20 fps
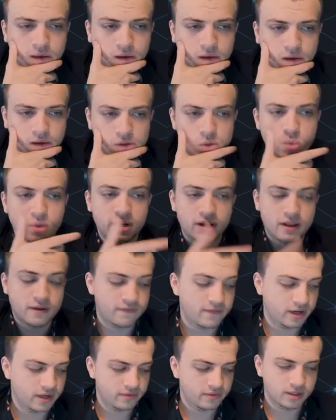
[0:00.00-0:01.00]
Queen
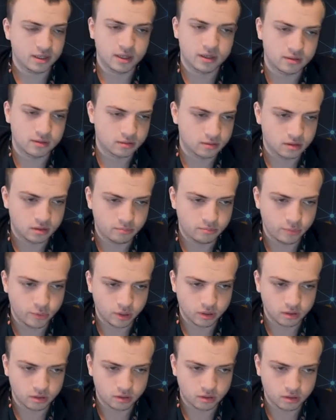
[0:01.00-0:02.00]
a5, again,
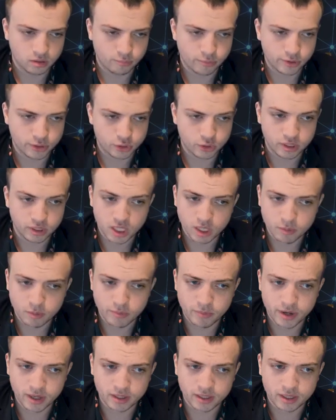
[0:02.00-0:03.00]
putting pressure here,
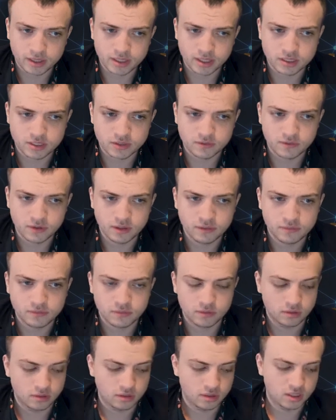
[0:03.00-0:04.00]
preparing knight takes c5.
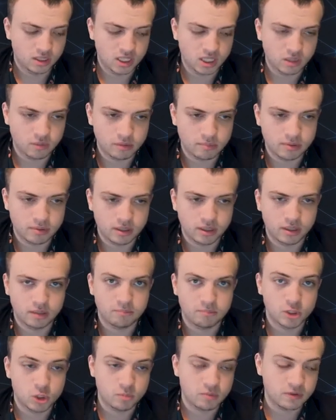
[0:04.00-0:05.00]
Here we play
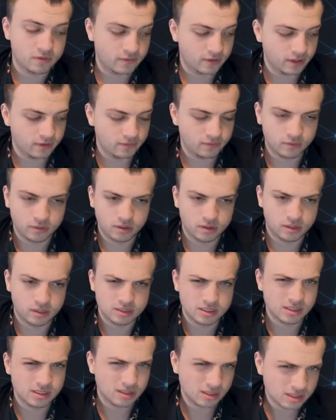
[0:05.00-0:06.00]
bishop e5.
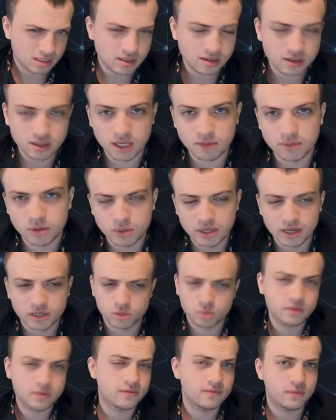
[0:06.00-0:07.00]
It's a theme that
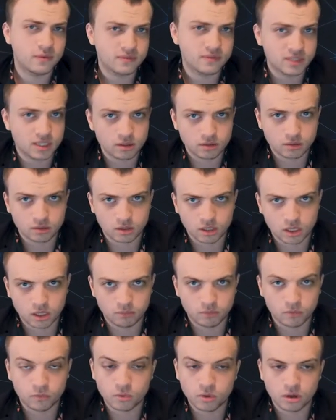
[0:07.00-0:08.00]
actually we've seen
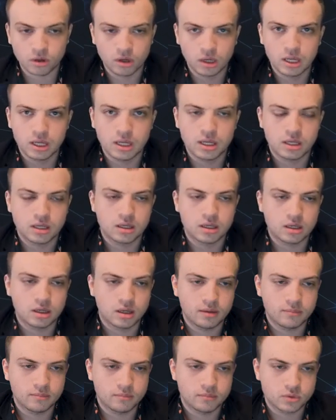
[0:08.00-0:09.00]
before,
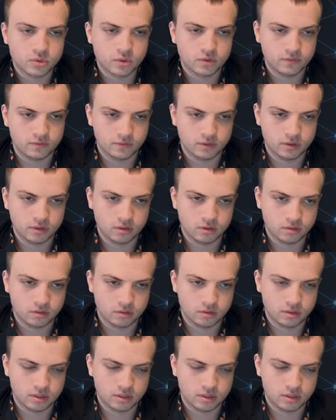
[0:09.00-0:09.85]
sort of